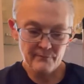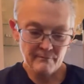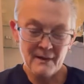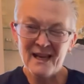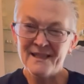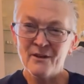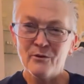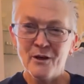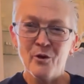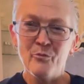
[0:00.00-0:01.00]
My I don't
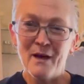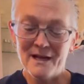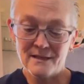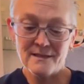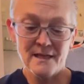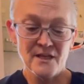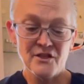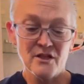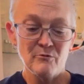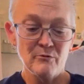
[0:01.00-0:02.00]
know pile is
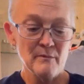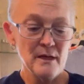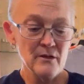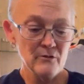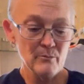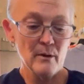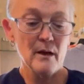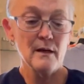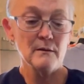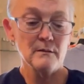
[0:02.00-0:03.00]
catching up with my other
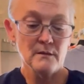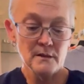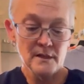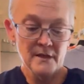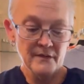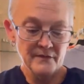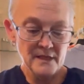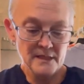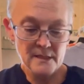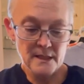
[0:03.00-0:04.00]
pile.
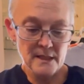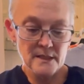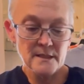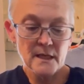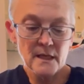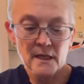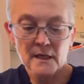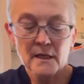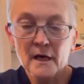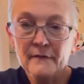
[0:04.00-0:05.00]
This is
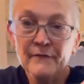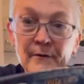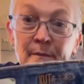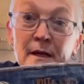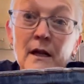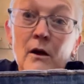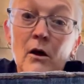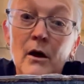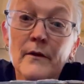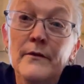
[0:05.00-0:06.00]
cut from the
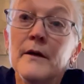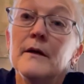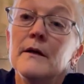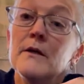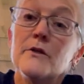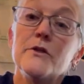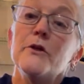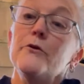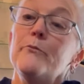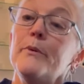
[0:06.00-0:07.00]
cloth,
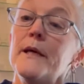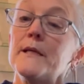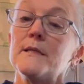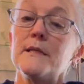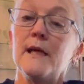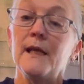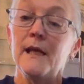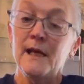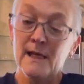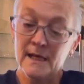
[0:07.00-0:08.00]
toothpick
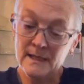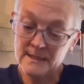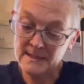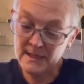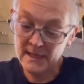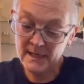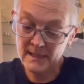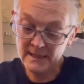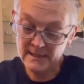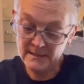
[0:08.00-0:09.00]
skinny in a
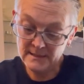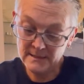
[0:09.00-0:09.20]
size,